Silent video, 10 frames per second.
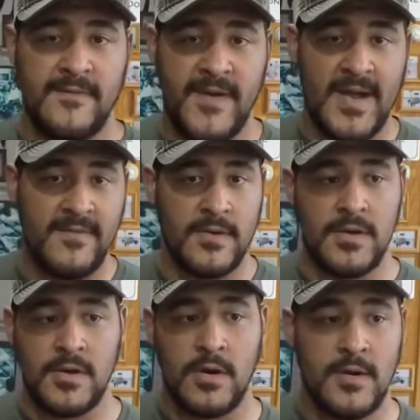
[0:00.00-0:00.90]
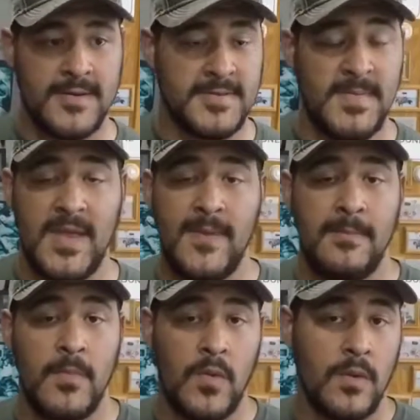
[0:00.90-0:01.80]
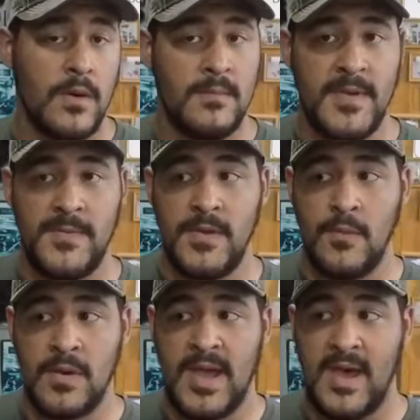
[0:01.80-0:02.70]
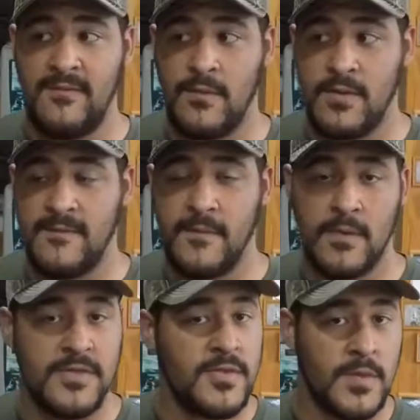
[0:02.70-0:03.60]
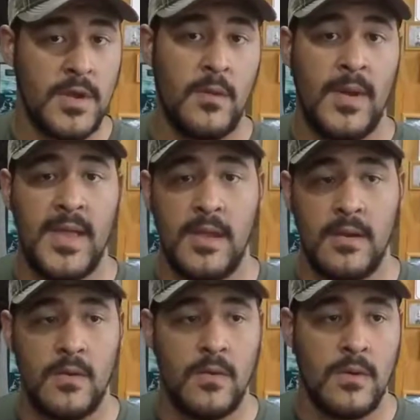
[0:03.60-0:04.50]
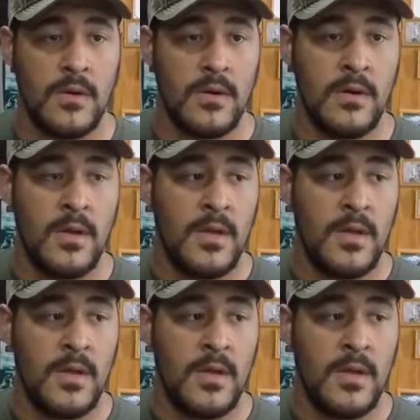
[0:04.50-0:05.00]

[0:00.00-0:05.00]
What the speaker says: 500 yards, maybe more, maybe you want to have one for 308 or